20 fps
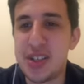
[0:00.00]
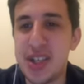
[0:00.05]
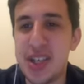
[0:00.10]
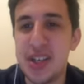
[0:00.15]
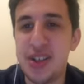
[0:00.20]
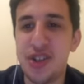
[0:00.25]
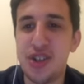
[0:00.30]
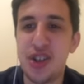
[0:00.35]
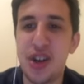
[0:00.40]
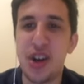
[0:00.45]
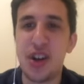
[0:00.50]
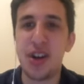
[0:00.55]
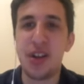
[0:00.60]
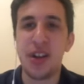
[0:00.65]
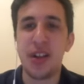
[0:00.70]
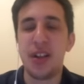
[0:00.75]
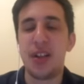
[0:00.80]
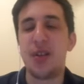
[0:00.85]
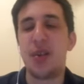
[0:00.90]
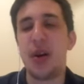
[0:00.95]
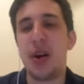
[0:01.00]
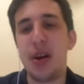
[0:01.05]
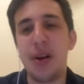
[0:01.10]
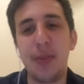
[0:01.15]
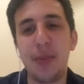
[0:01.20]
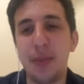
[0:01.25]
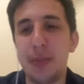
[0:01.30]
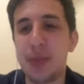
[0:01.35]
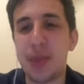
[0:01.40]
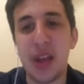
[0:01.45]
t-shirt.
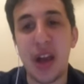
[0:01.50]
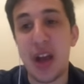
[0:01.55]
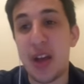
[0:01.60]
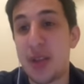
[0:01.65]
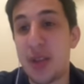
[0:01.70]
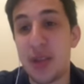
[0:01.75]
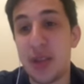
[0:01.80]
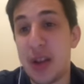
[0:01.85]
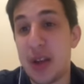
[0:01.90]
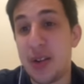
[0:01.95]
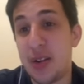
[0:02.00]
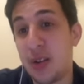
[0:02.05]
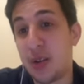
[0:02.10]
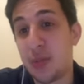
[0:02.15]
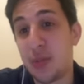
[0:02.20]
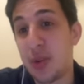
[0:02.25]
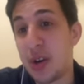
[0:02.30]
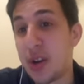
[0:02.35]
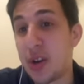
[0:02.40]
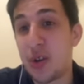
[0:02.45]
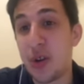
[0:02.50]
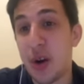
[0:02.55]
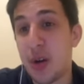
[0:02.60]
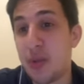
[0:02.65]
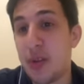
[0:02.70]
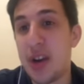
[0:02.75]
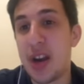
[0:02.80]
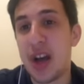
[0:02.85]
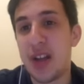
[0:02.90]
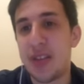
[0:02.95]
I think they look pretty cool. I
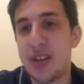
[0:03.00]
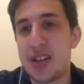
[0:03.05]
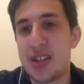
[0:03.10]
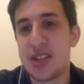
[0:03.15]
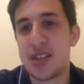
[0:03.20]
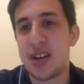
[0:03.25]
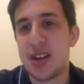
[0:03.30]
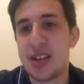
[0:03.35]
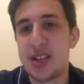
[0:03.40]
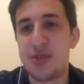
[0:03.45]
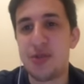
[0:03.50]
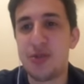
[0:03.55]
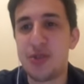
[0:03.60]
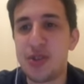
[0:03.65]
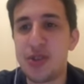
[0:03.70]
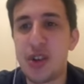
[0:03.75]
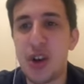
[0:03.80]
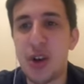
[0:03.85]
really like the designs which